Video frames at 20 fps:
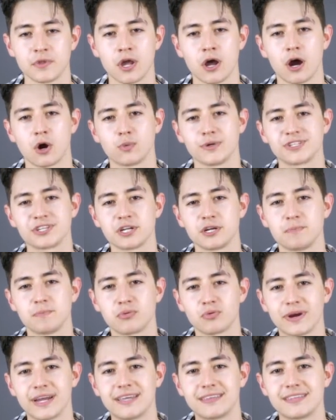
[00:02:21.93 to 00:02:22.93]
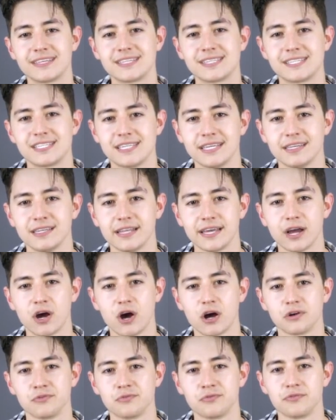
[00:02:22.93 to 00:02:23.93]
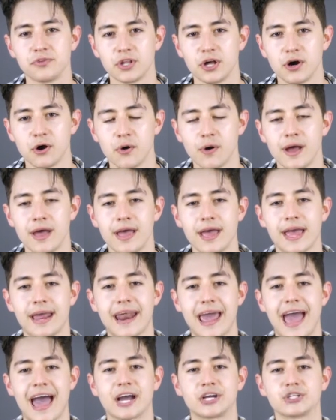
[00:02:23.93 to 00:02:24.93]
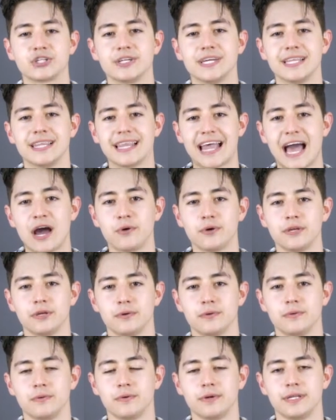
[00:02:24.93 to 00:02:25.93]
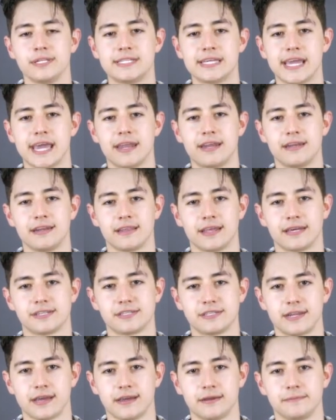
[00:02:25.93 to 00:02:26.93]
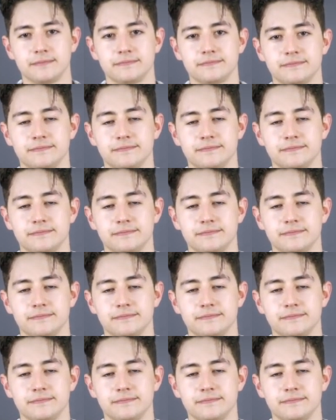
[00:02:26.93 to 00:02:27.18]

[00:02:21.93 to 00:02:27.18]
are what's going to break the ceiling on flow and actually allow you to get into that state.